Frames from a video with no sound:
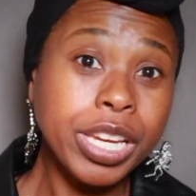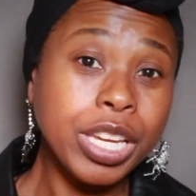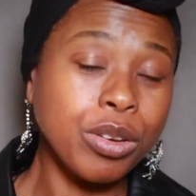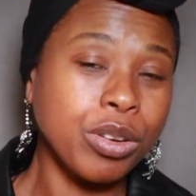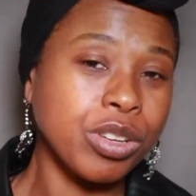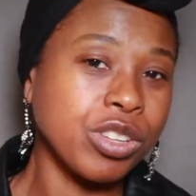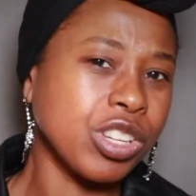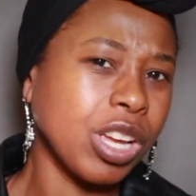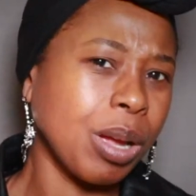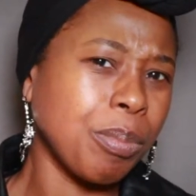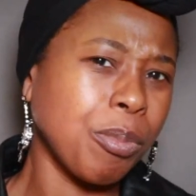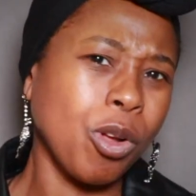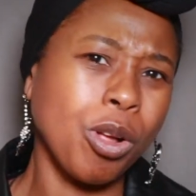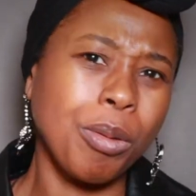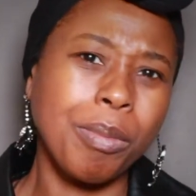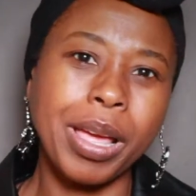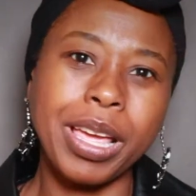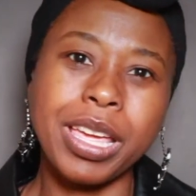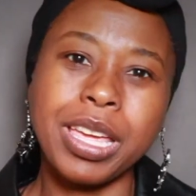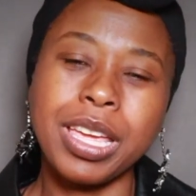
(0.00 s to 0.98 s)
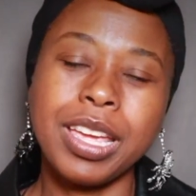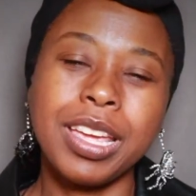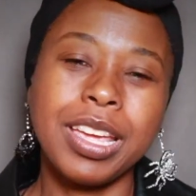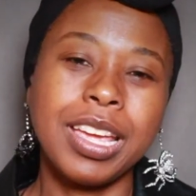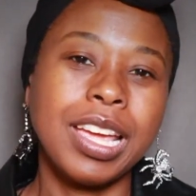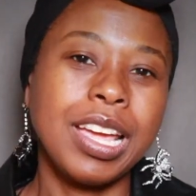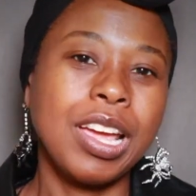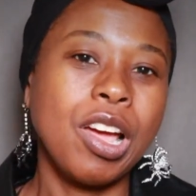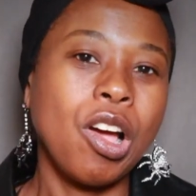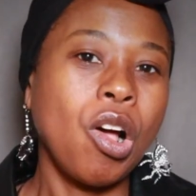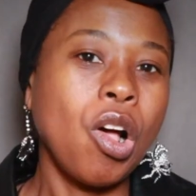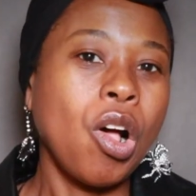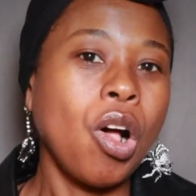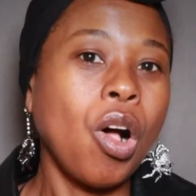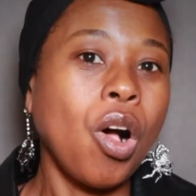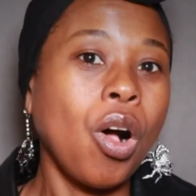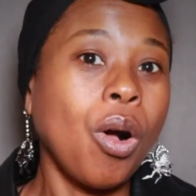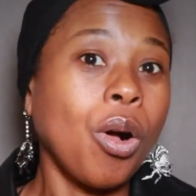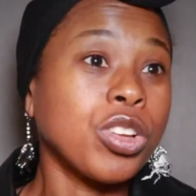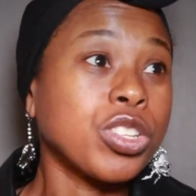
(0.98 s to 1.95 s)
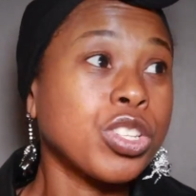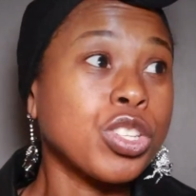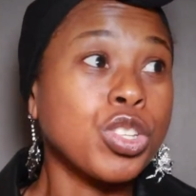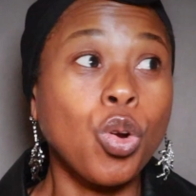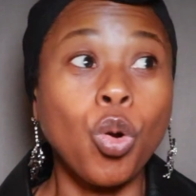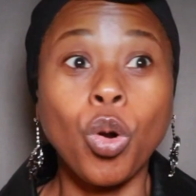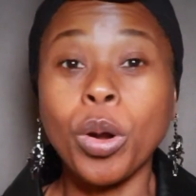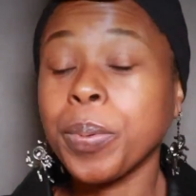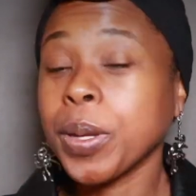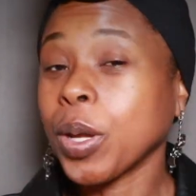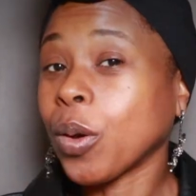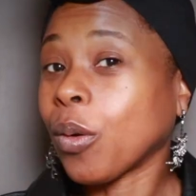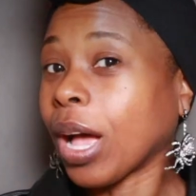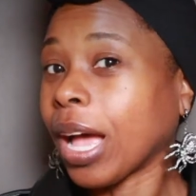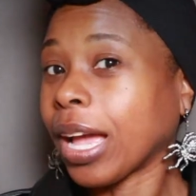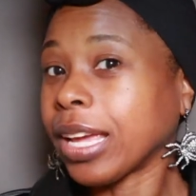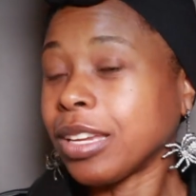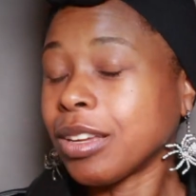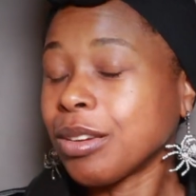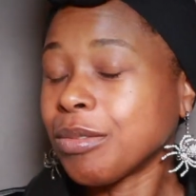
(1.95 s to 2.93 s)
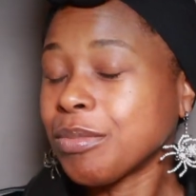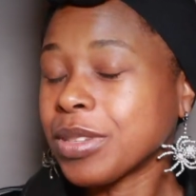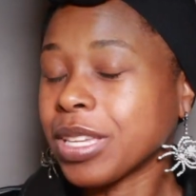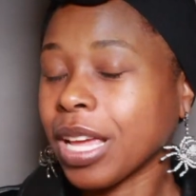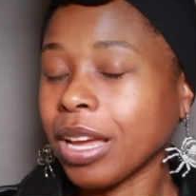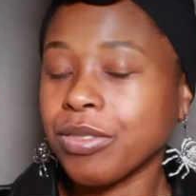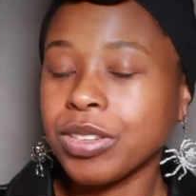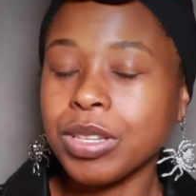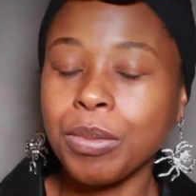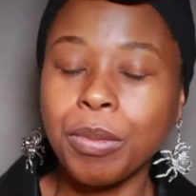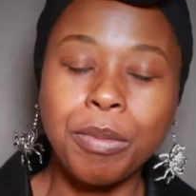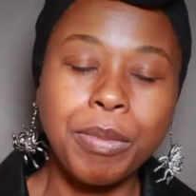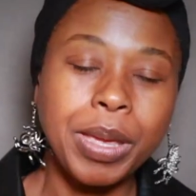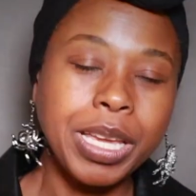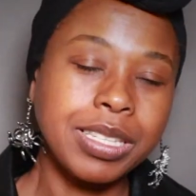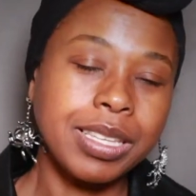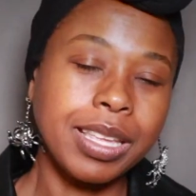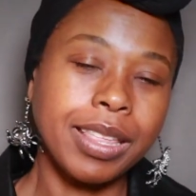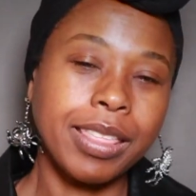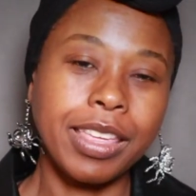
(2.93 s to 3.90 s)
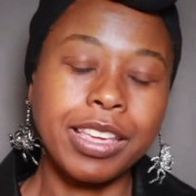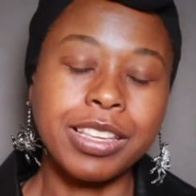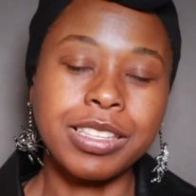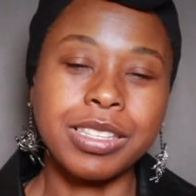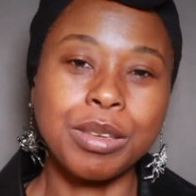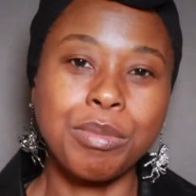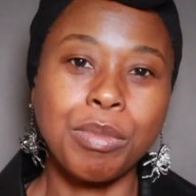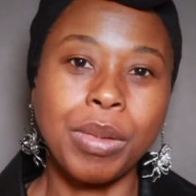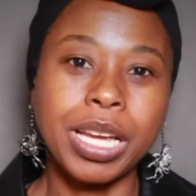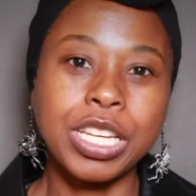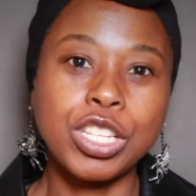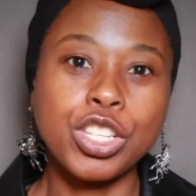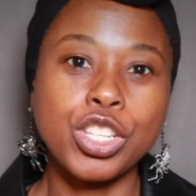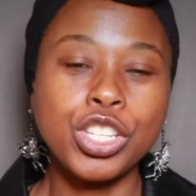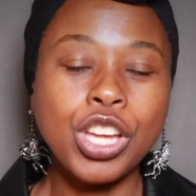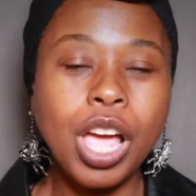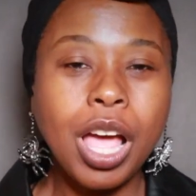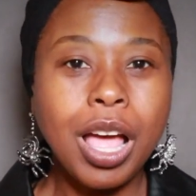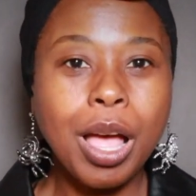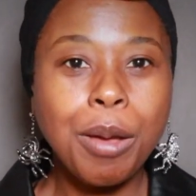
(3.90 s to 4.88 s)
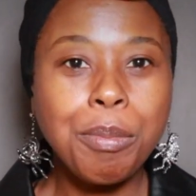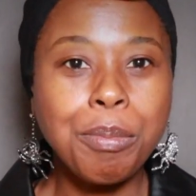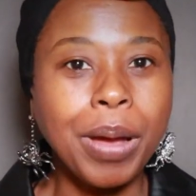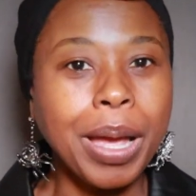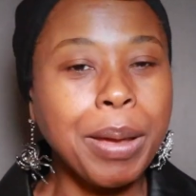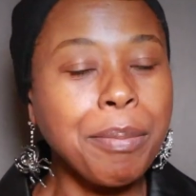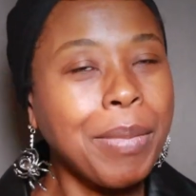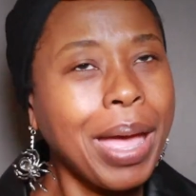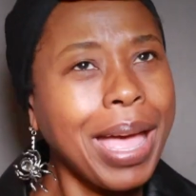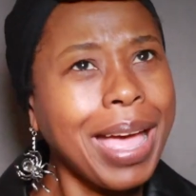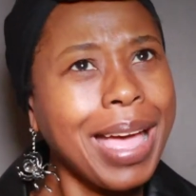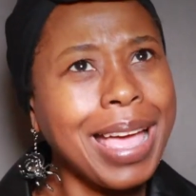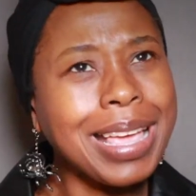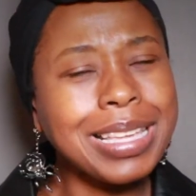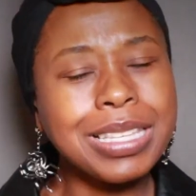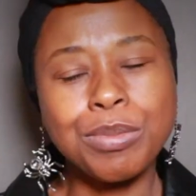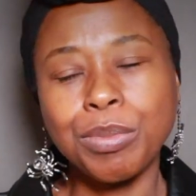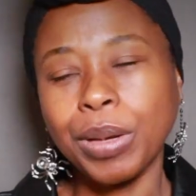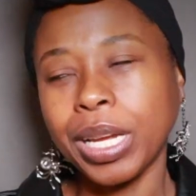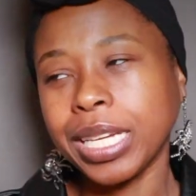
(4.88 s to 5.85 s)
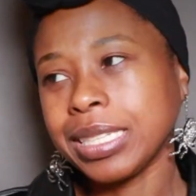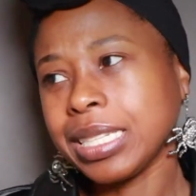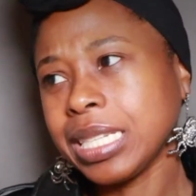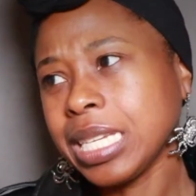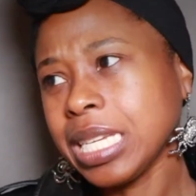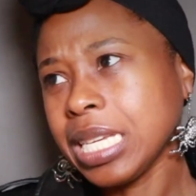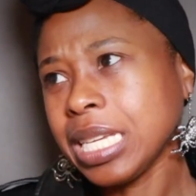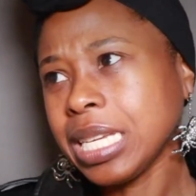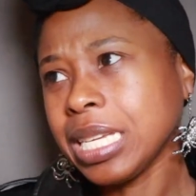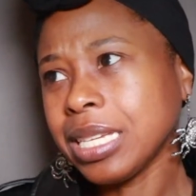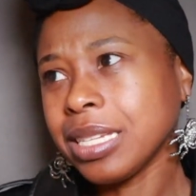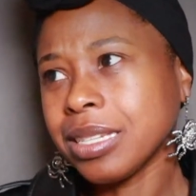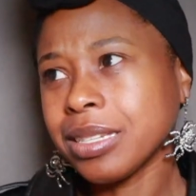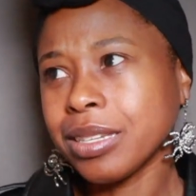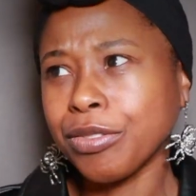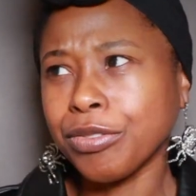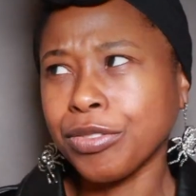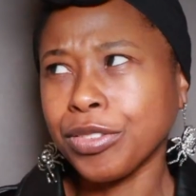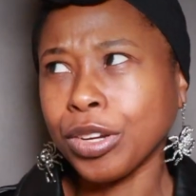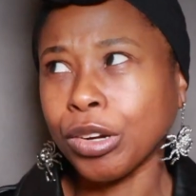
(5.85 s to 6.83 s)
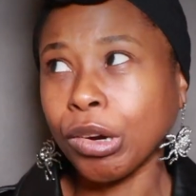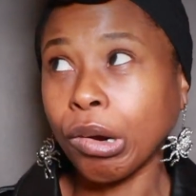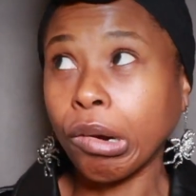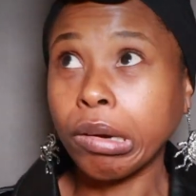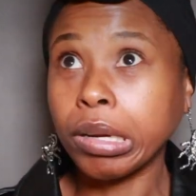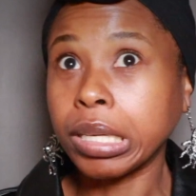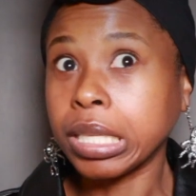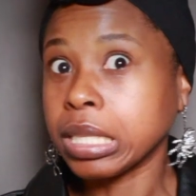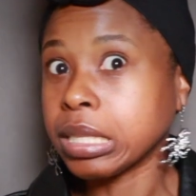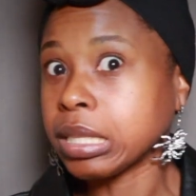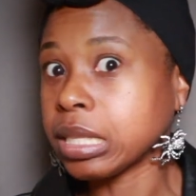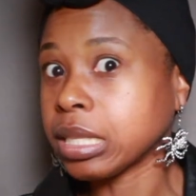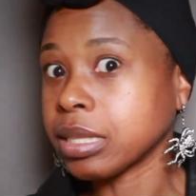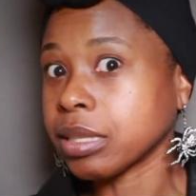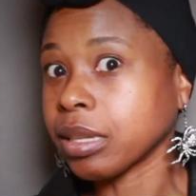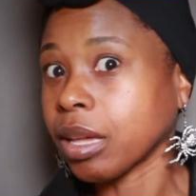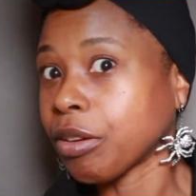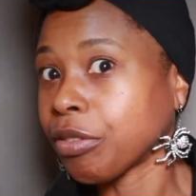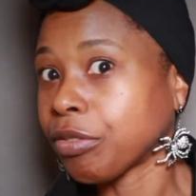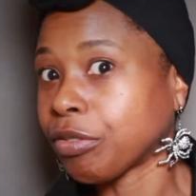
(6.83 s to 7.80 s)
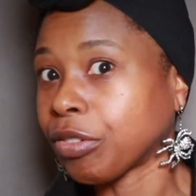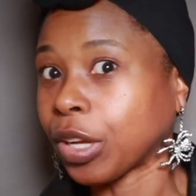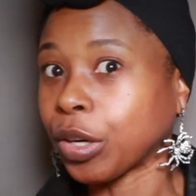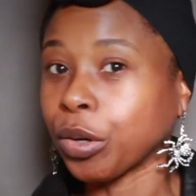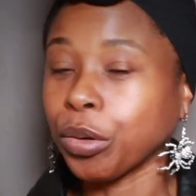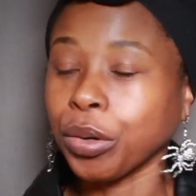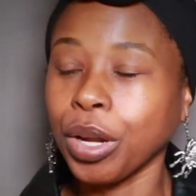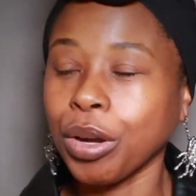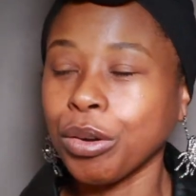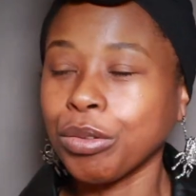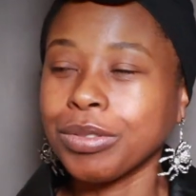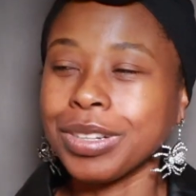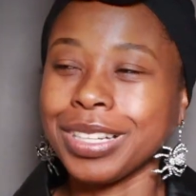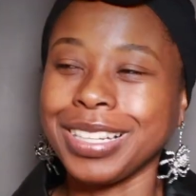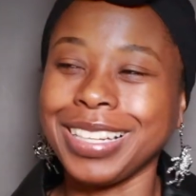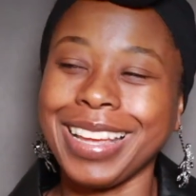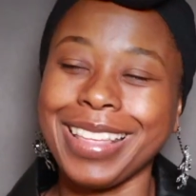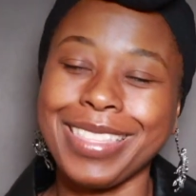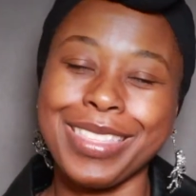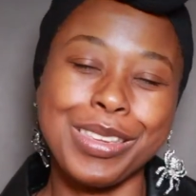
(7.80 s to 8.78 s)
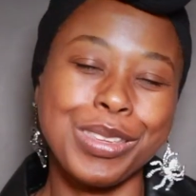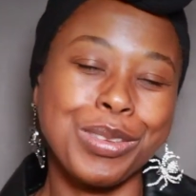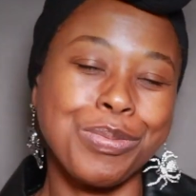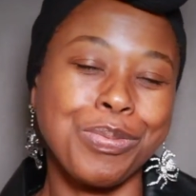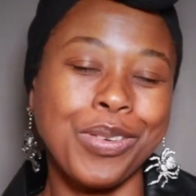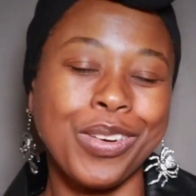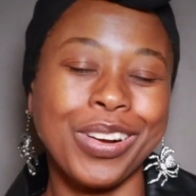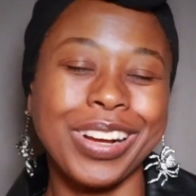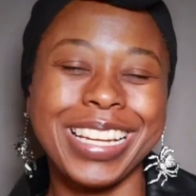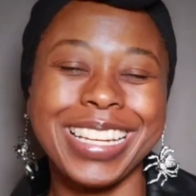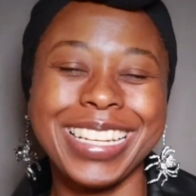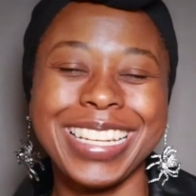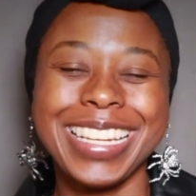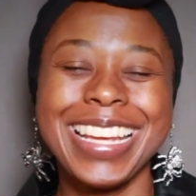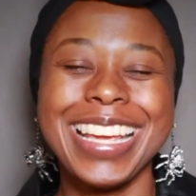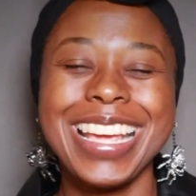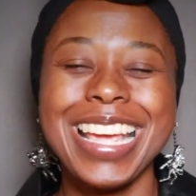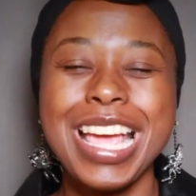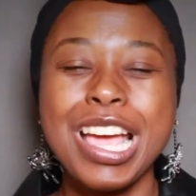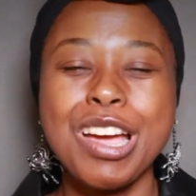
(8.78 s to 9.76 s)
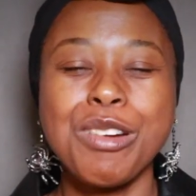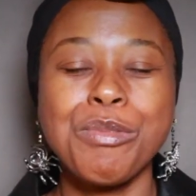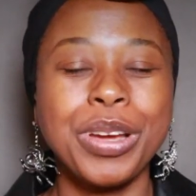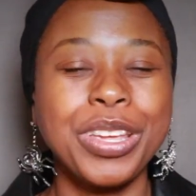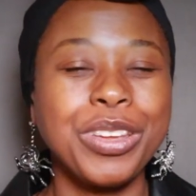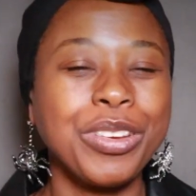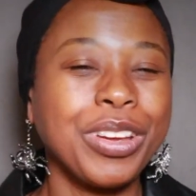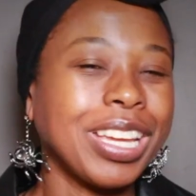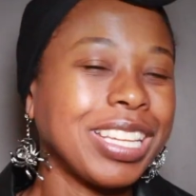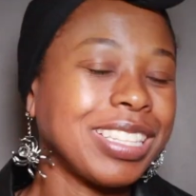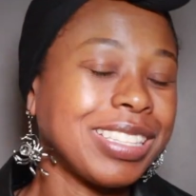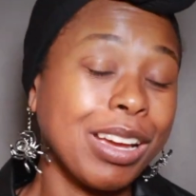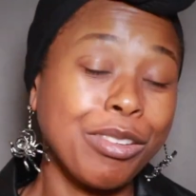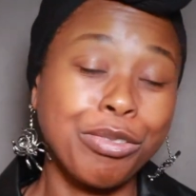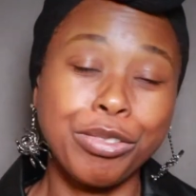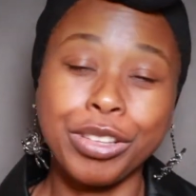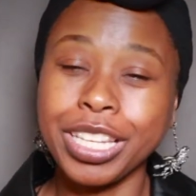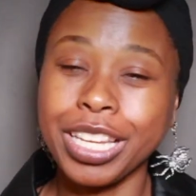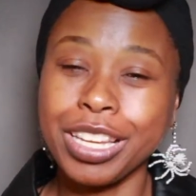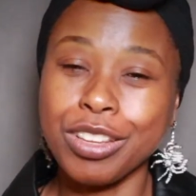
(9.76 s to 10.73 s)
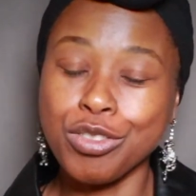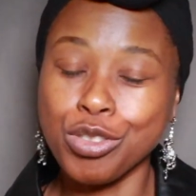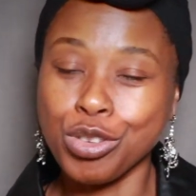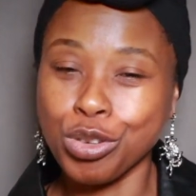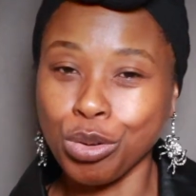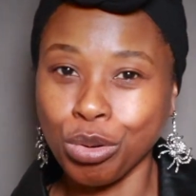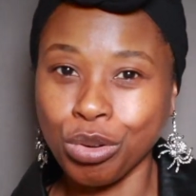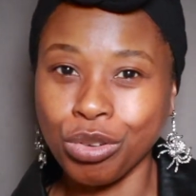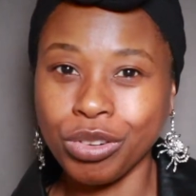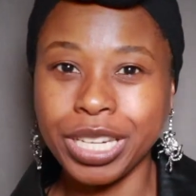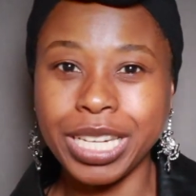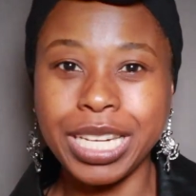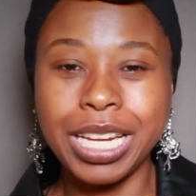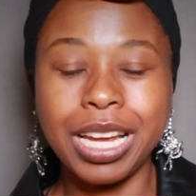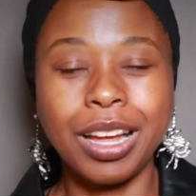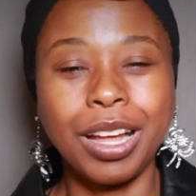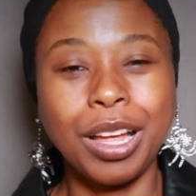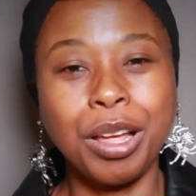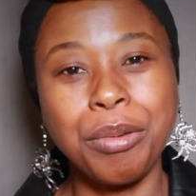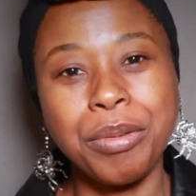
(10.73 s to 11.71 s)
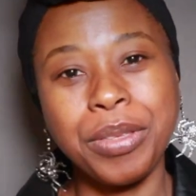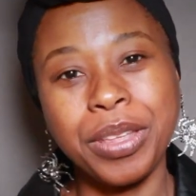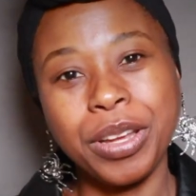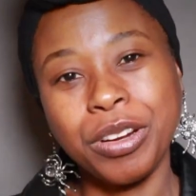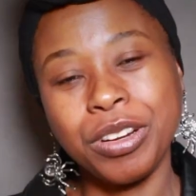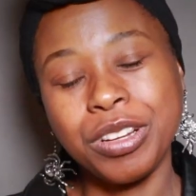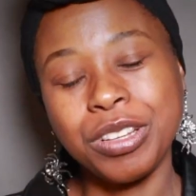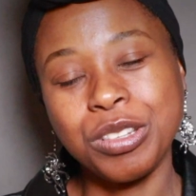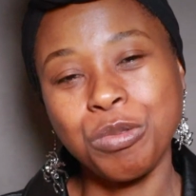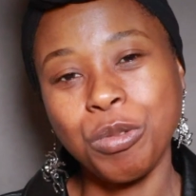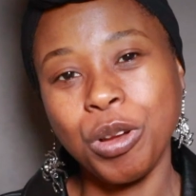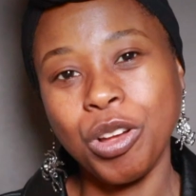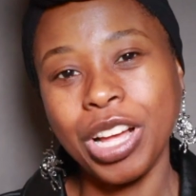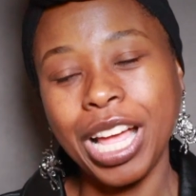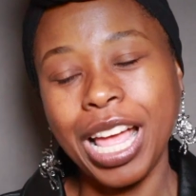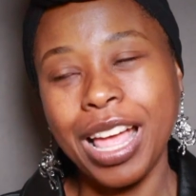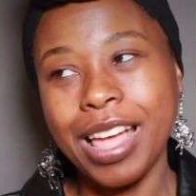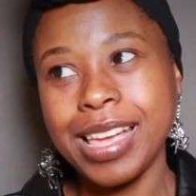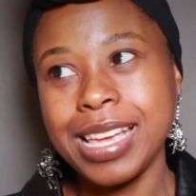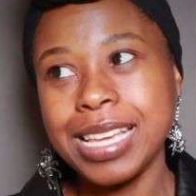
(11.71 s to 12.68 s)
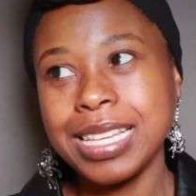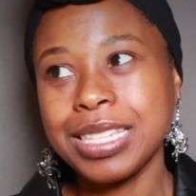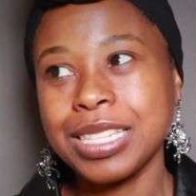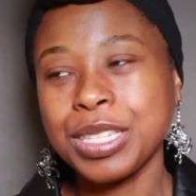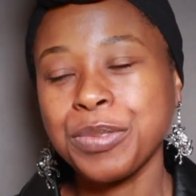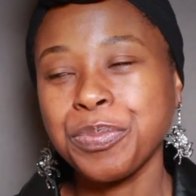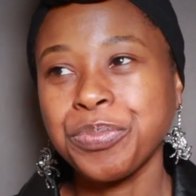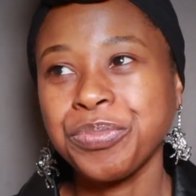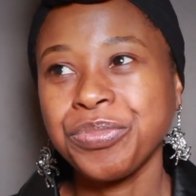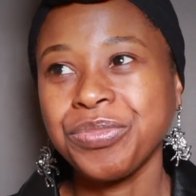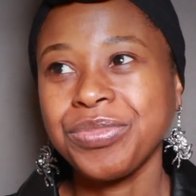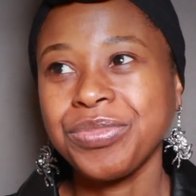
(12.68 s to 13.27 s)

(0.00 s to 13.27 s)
You can shop all my Scorpio items. I have some amazing things in my shop, my masks, my teas, if there are any teas left, I don't know at this point, but you can definitely get jewelry there as well, guys.